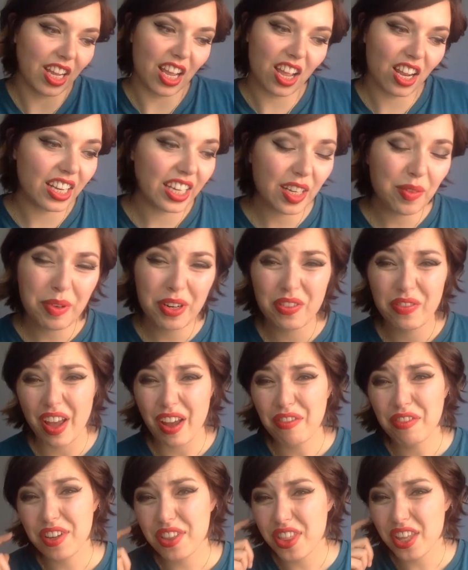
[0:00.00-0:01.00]
a little bit of
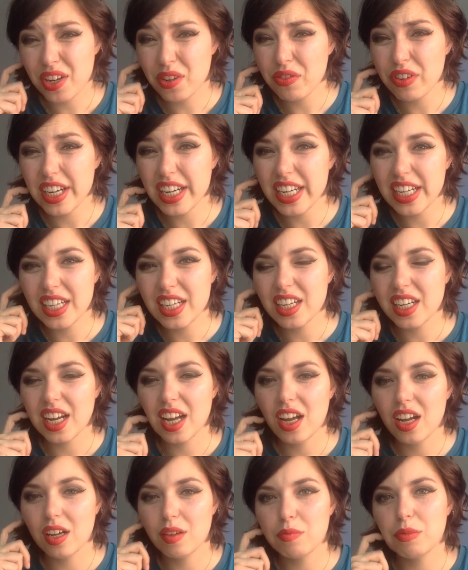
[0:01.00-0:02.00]
everything really,
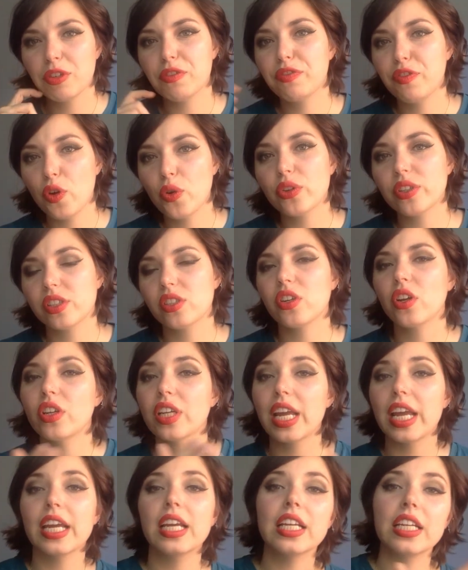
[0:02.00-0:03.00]
but focused
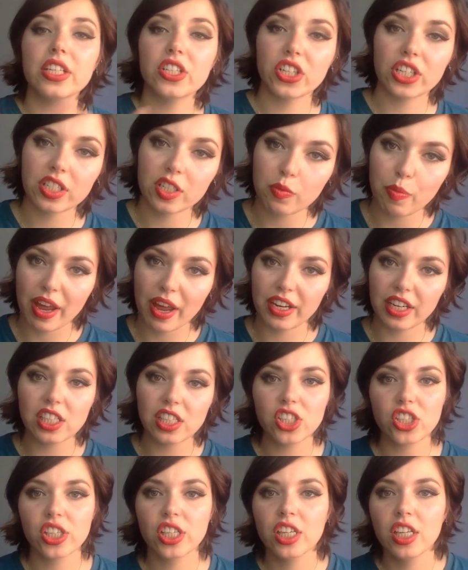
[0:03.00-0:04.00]
on English and
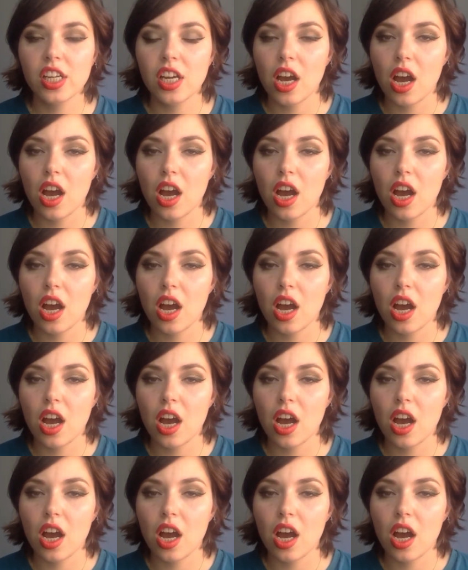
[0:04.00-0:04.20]
Spanish.